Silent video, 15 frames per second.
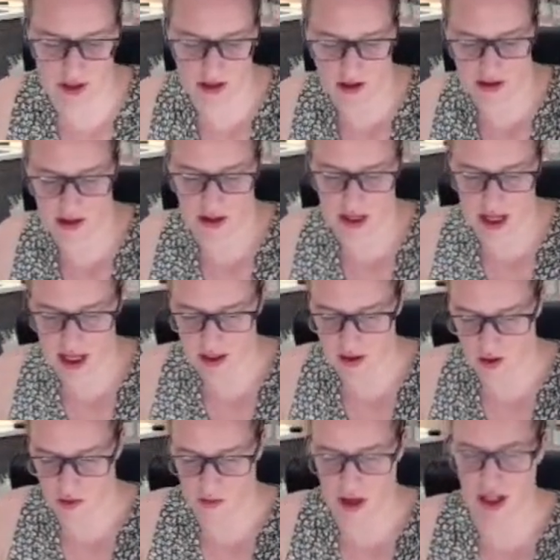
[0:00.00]
that is
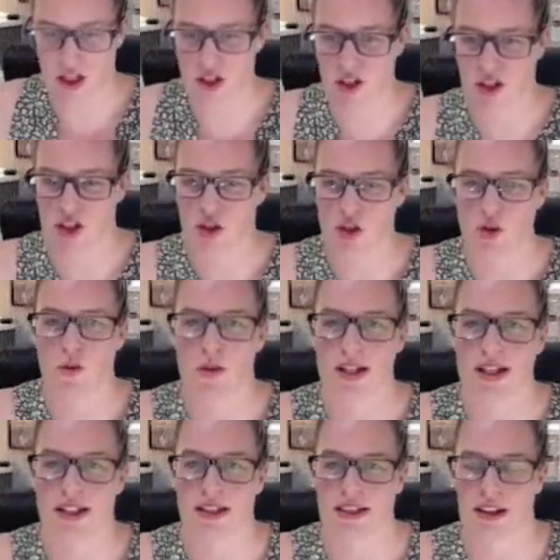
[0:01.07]
on my to-do
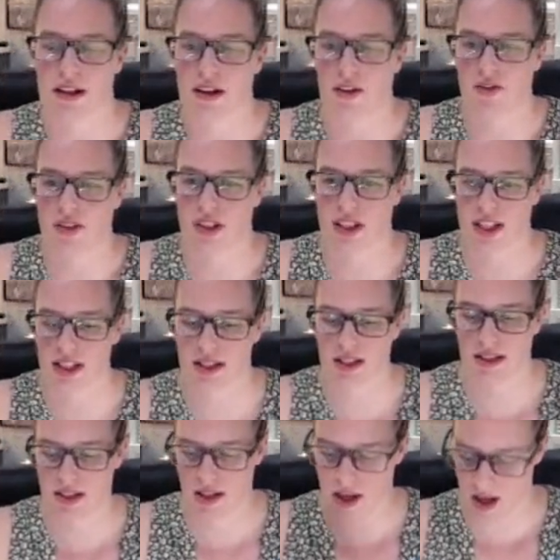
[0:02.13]
list after
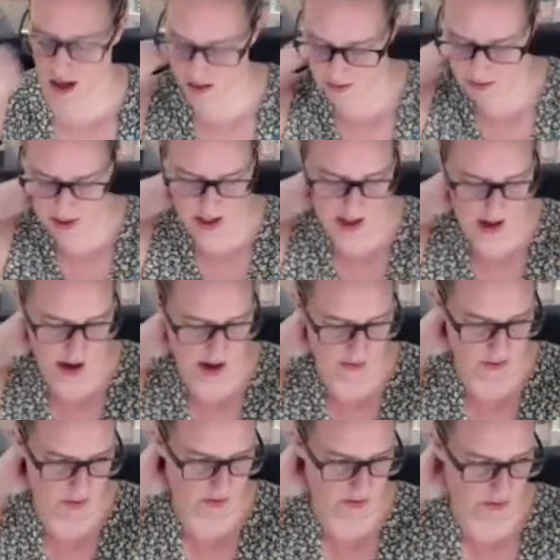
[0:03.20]
this live.
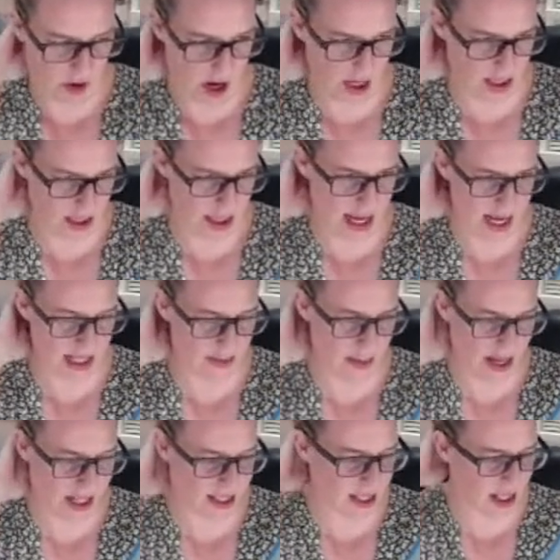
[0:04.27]
Right, let's
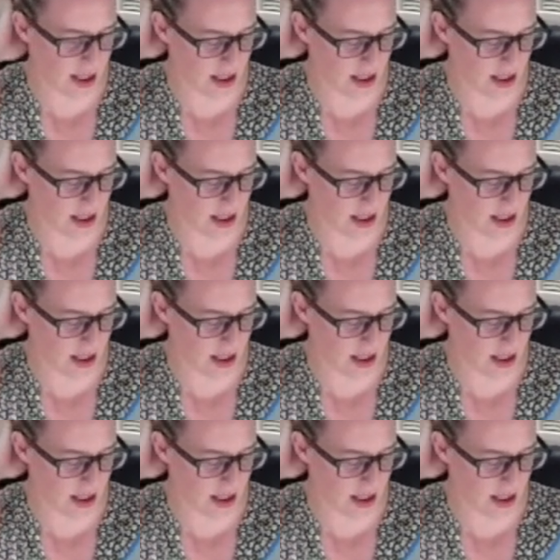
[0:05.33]
make a second